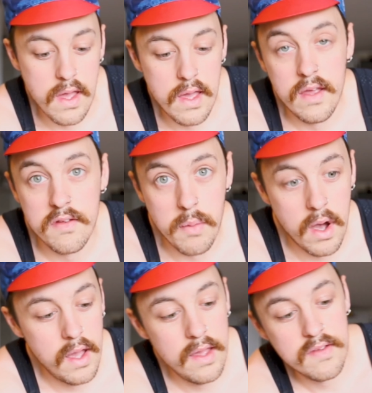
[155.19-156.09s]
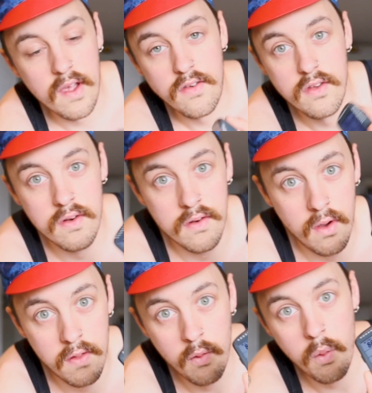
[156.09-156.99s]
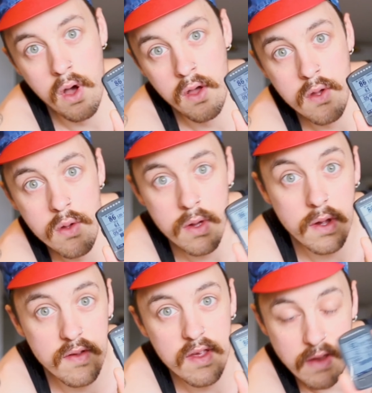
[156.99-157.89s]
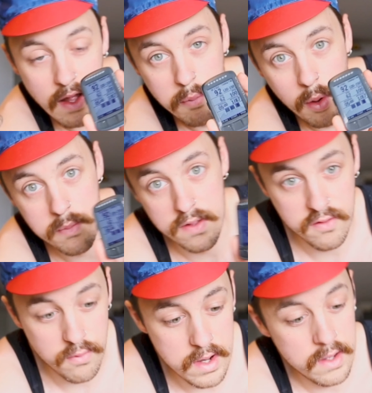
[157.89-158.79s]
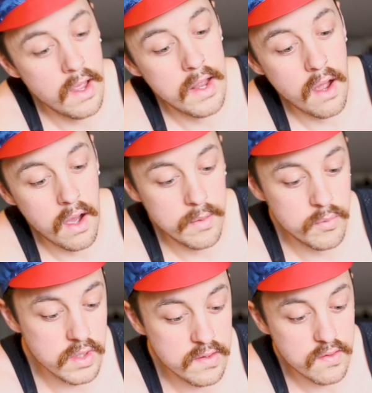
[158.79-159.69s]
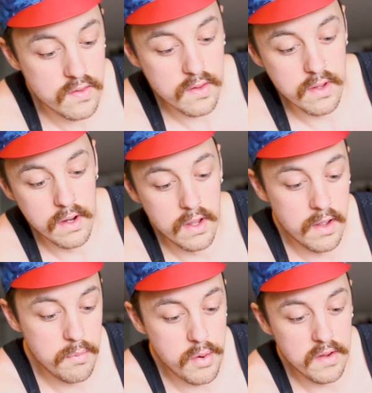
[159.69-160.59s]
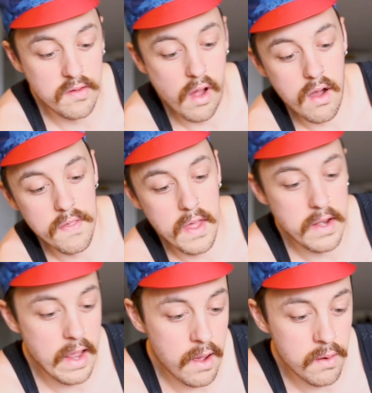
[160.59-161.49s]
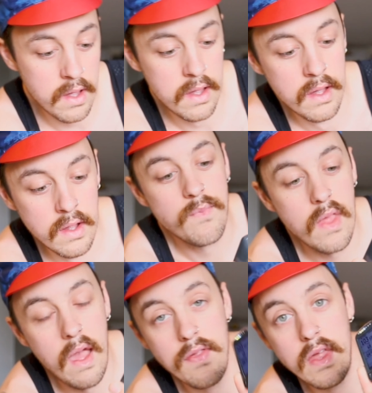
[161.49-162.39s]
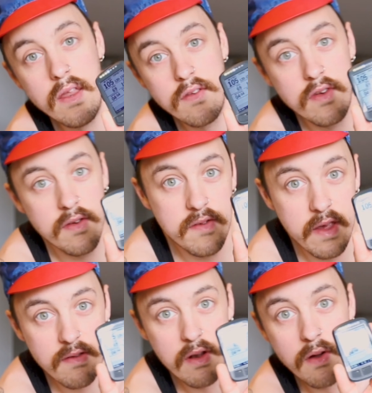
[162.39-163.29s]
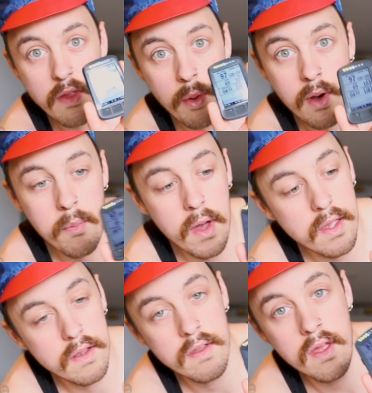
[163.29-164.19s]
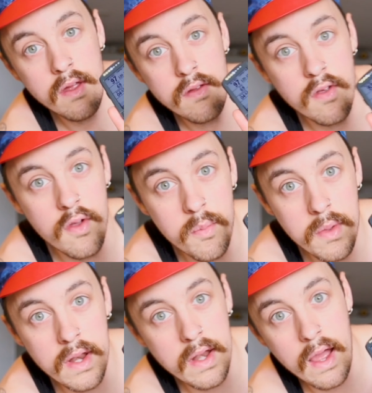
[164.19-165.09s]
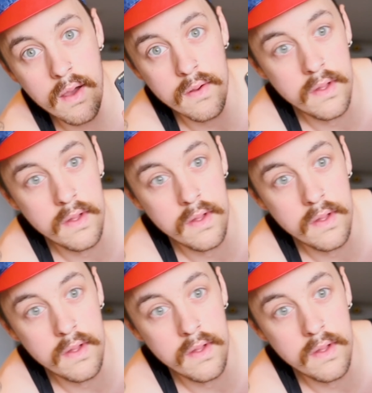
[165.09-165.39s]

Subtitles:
Yeah, here's my session on the Wahoo. You can see it down the bottom of the screen, and I'm just gonna press start on that now, and then it just ticks along at the bottom. I can zoom in and out.